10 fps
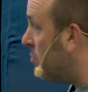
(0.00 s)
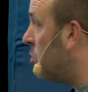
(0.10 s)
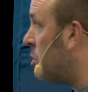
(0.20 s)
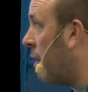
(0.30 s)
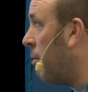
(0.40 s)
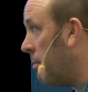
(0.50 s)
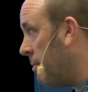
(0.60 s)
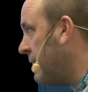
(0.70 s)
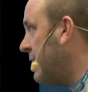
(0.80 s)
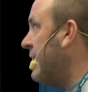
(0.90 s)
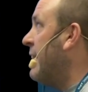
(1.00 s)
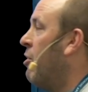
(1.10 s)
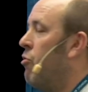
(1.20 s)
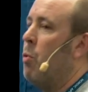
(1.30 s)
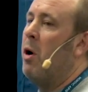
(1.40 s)
So
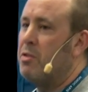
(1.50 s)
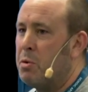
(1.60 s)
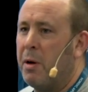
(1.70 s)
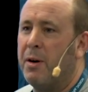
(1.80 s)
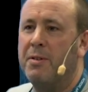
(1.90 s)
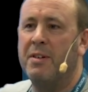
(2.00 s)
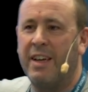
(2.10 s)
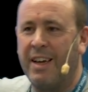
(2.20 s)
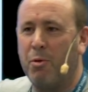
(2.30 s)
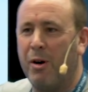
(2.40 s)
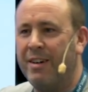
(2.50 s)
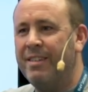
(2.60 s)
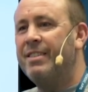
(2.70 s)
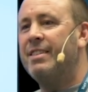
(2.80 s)
for once, Bill, here you are.